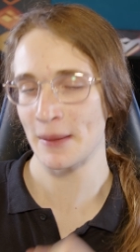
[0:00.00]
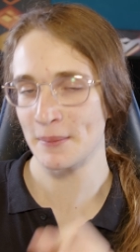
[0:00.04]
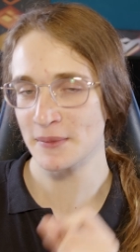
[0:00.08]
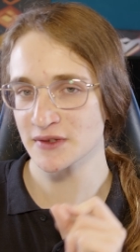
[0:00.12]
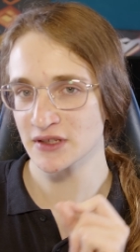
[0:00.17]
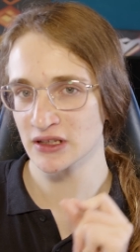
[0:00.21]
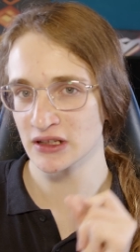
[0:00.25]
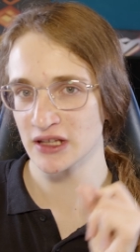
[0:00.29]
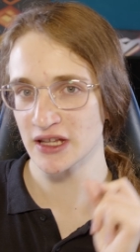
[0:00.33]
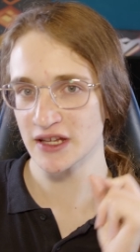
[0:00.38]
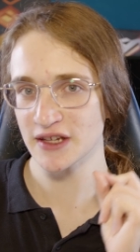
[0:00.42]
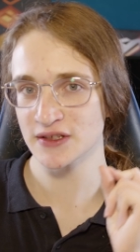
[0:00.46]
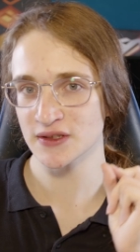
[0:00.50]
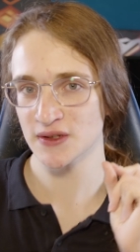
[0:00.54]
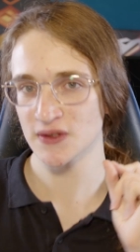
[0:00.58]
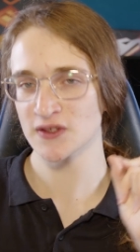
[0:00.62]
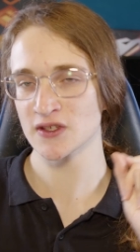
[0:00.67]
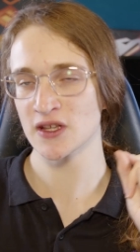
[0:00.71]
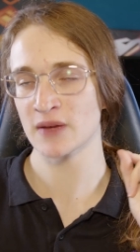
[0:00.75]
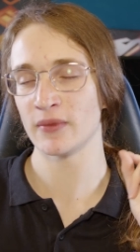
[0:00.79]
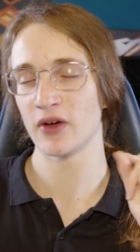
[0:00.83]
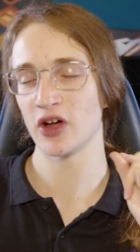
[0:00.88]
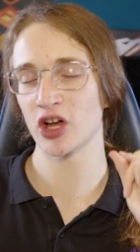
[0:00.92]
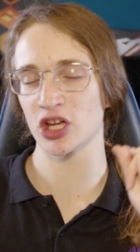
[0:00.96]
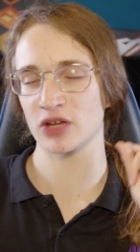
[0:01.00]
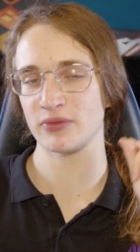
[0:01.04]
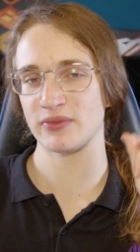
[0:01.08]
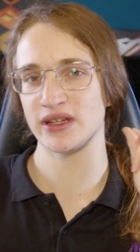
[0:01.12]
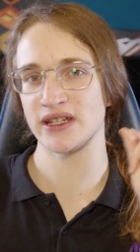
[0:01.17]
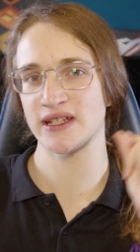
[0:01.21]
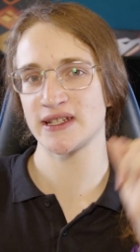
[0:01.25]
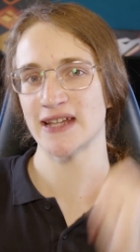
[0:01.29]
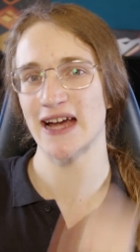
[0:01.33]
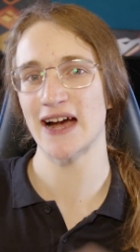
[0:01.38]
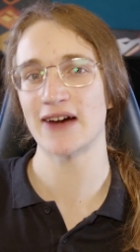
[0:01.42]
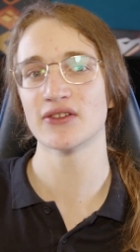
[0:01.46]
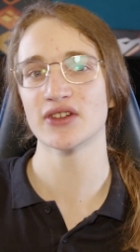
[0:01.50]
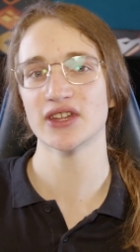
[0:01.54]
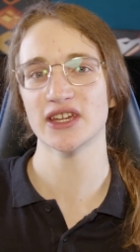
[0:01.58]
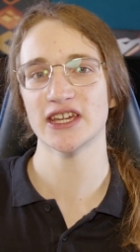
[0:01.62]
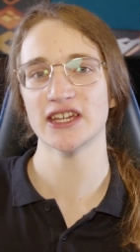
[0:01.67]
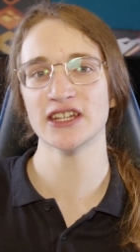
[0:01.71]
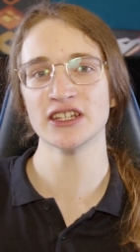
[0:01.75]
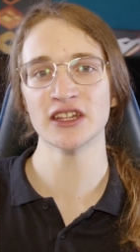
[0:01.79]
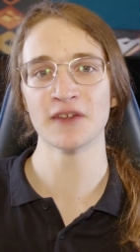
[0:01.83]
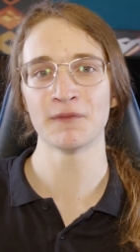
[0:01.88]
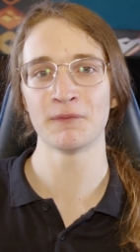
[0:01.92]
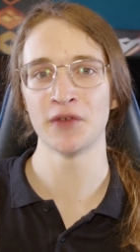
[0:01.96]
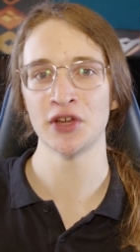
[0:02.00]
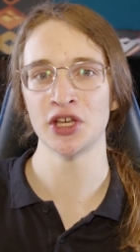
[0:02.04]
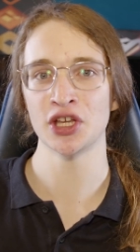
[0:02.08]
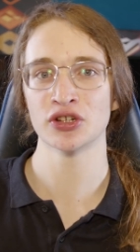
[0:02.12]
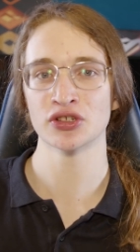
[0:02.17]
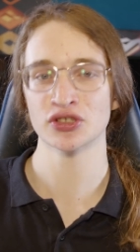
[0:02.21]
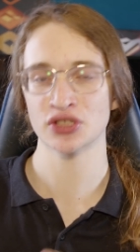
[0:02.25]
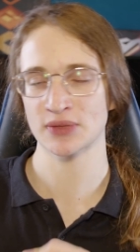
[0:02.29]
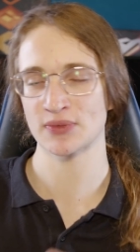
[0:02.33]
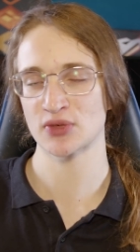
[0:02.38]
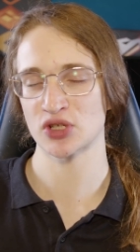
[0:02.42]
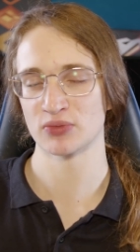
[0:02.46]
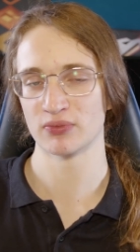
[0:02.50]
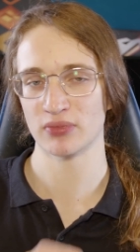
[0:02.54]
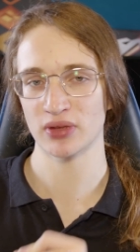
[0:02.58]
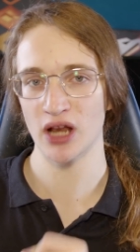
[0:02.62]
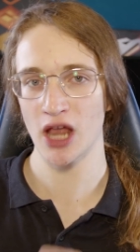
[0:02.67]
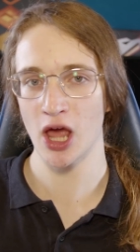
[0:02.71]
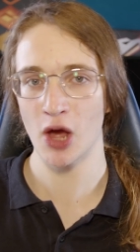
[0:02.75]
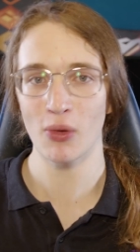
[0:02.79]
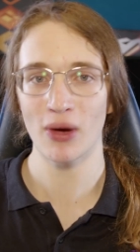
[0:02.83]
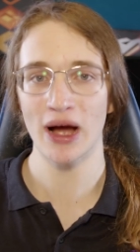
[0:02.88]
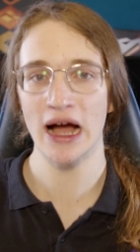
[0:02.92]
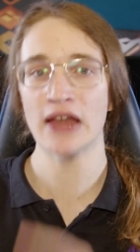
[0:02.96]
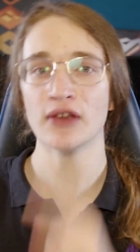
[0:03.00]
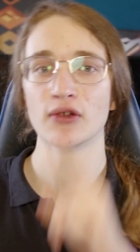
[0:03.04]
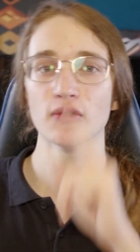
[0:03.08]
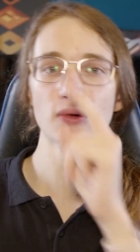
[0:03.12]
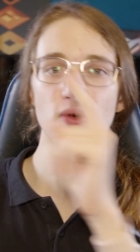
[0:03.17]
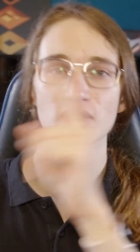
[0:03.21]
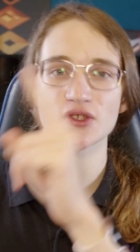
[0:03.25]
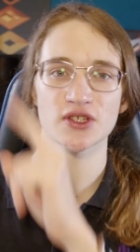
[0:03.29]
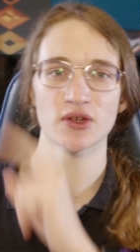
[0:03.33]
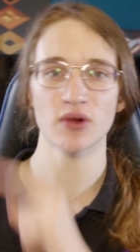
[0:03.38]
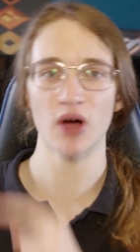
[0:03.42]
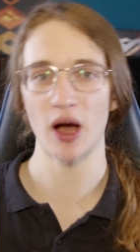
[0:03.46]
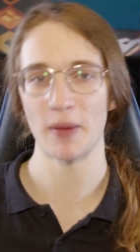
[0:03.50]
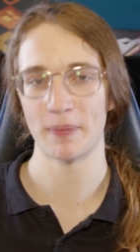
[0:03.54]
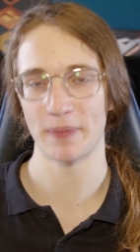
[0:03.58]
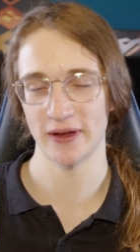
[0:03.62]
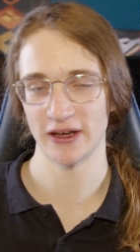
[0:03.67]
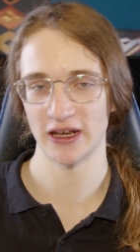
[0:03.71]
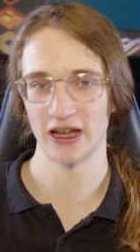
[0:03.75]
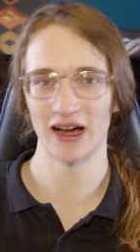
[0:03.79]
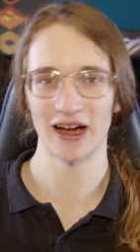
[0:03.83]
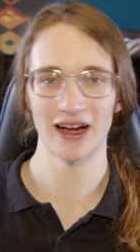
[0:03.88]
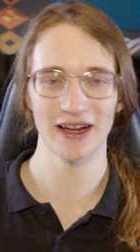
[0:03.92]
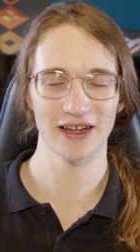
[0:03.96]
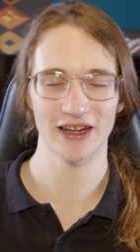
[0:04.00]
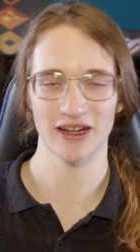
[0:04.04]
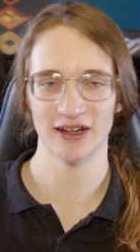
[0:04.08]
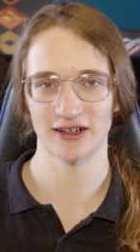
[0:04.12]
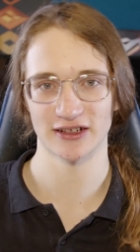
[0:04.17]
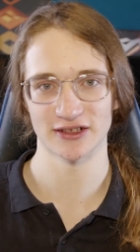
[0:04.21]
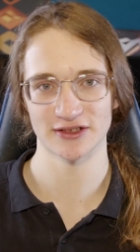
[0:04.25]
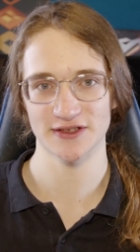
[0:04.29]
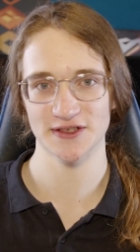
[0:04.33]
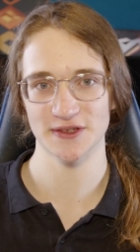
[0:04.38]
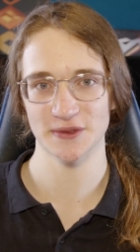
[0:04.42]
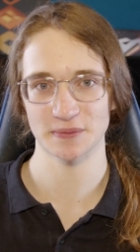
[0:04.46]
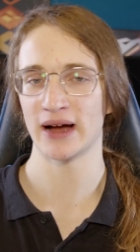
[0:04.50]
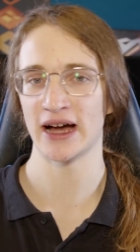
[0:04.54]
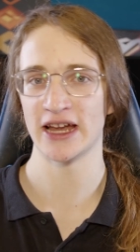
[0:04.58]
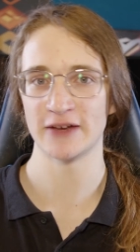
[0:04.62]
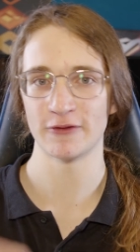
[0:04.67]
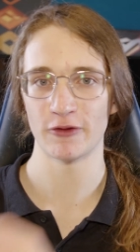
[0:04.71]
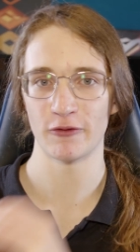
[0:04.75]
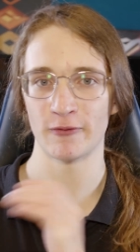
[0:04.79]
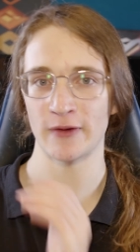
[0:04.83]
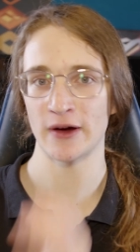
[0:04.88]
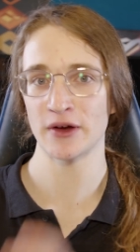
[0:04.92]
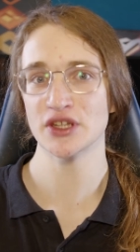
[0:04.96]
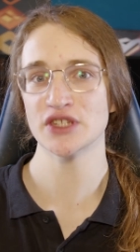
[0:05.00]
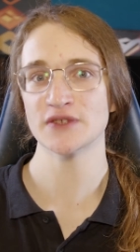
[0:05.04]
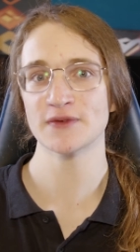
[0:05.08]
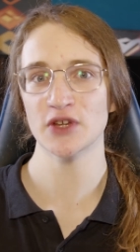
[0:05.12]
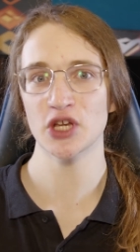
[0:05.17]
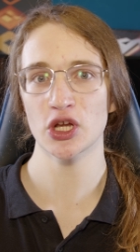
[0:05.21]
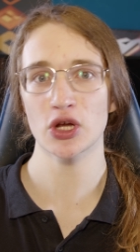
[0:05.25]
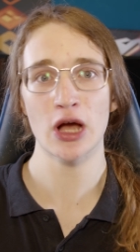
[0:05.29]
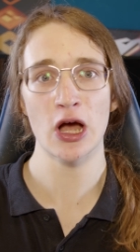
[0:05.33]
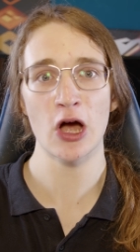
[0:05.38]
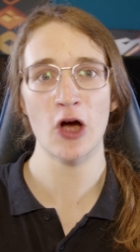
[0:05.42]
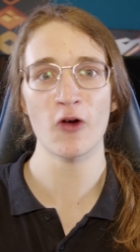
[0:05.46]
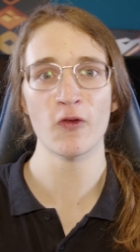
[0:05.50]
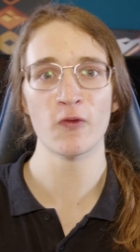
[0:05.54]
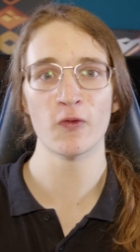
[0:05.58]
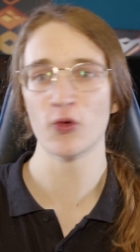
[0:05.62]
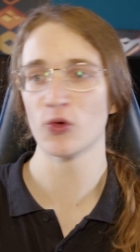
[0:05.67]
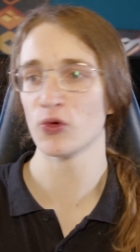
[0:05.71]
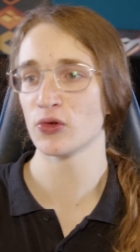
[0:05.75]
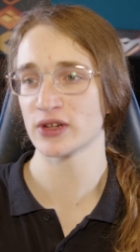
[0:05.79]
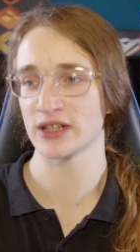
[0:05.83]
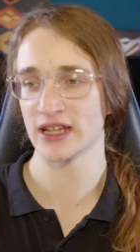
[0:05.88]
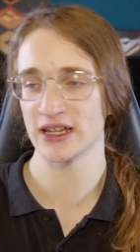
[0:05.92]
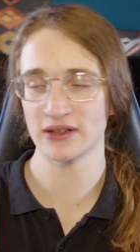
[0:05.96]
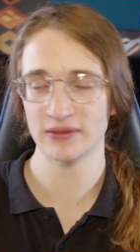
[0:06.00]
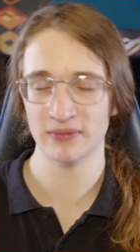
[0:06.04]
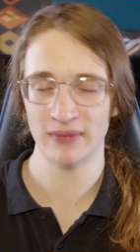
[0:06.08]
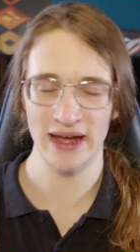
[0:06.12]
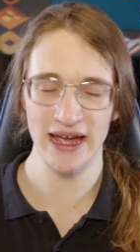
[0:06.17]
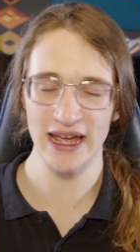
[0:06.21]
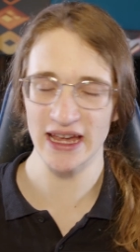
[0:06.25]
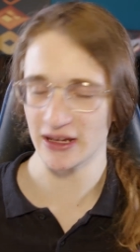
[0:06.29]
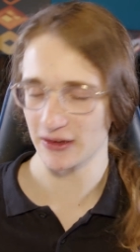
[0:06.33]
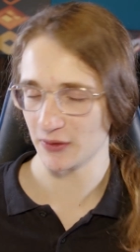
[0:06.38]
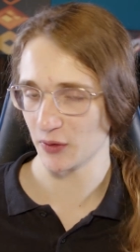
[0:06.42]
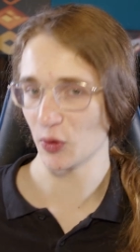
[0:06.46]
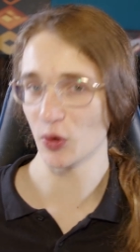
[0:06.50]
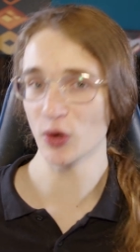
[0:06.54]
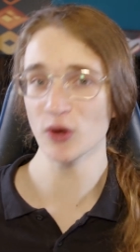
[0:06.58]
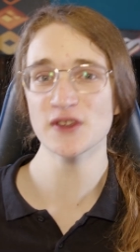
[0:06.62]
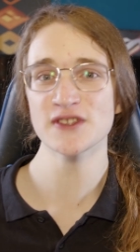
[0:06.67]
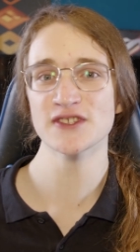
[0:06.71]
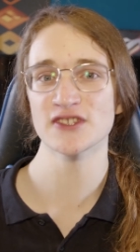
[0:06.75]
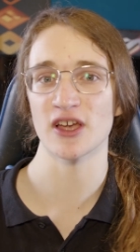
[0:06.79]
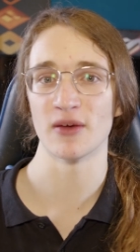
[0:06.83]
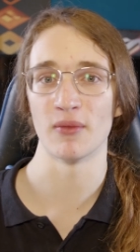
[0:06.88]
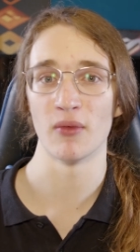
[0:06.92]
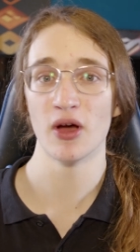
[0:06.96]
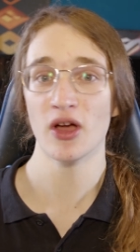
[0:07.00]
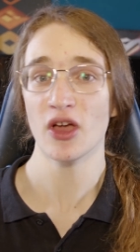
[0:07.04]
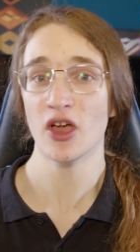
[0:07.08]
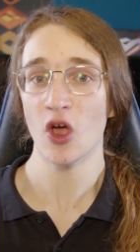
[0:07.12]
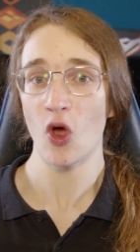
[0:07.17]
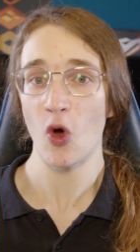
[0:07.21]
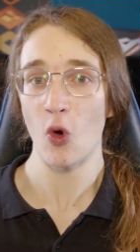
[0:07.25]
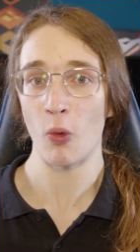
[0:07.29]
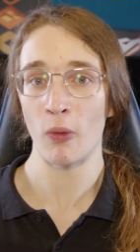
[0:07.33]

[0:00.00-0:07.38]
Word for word: Amazon links to some are going to be down in the video description below and also up in the iCards. And if you found this video helpful, then hey, awesome!